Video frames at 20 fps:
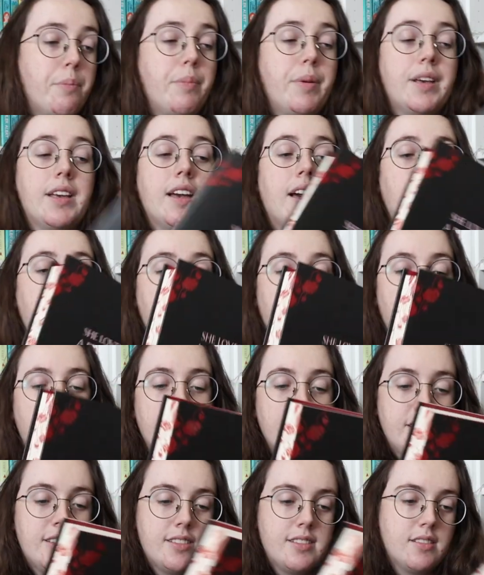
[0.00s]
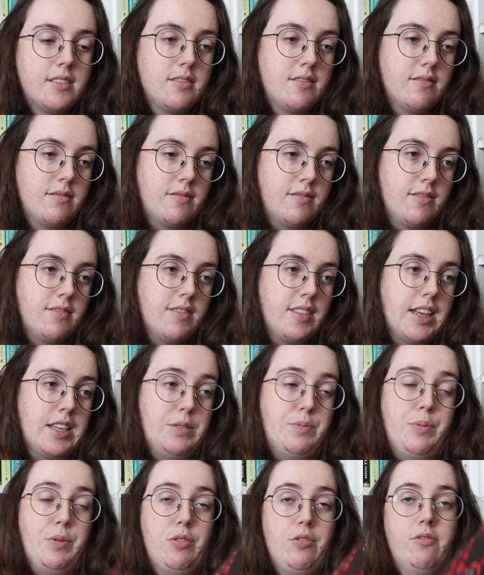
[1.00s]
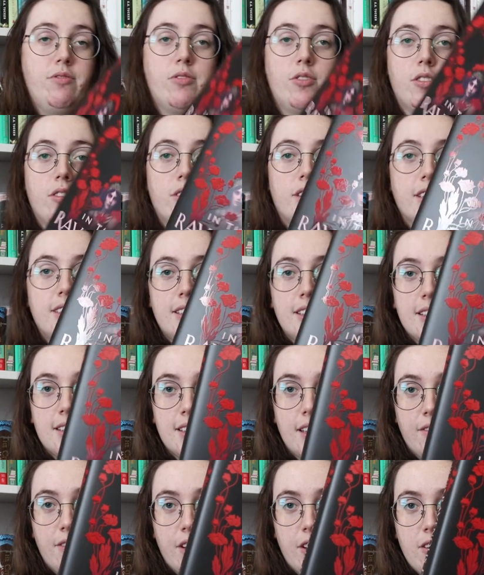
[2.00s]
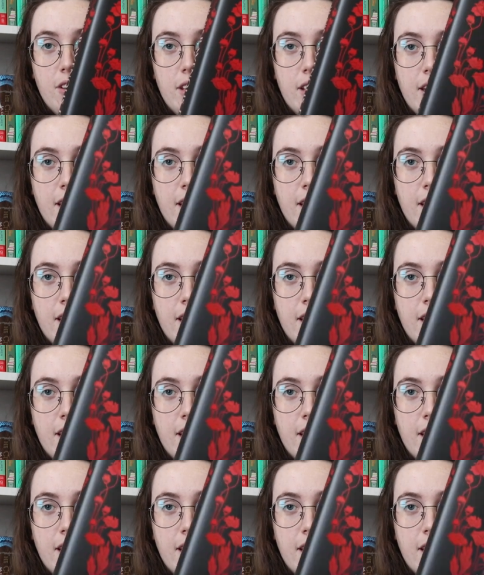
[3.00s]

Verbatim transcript: But yeah, this is beautiful. This is a very